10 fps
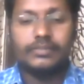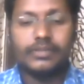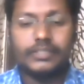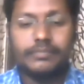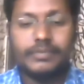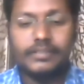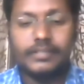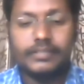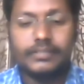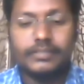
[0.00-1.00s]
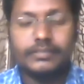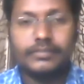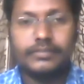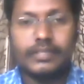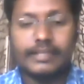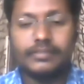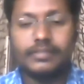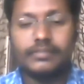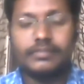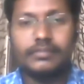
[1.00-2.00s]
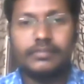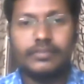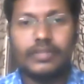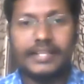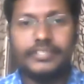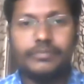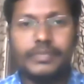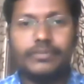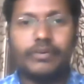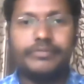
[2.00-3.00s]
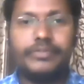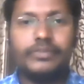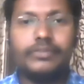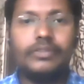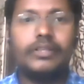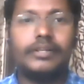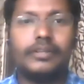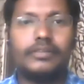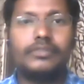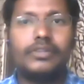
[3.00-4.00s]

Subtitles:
So achievement test assess the achievement of the learner.